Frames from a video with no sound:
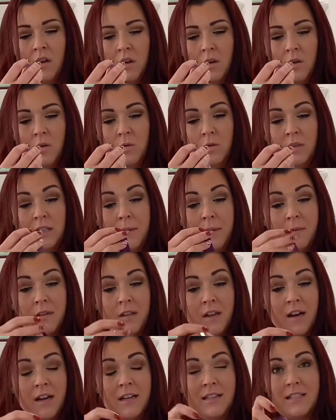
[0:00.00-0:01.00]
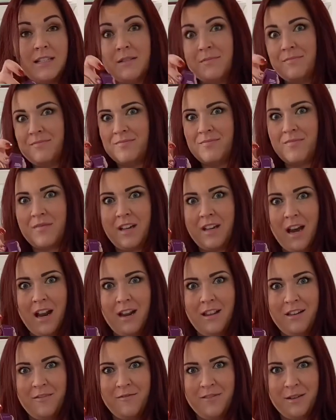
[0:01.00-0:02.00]
Ooh, lip gloss. Gotta
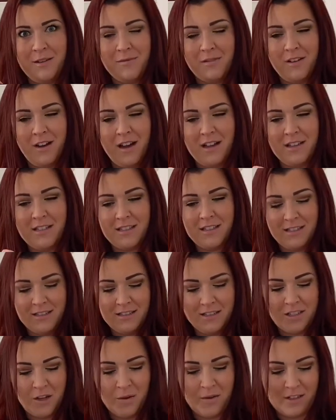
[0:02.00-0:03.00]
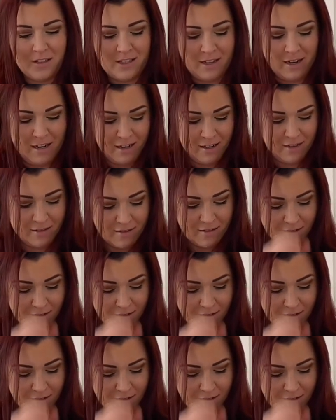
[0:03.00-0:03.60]
love lip gloss. So exciting.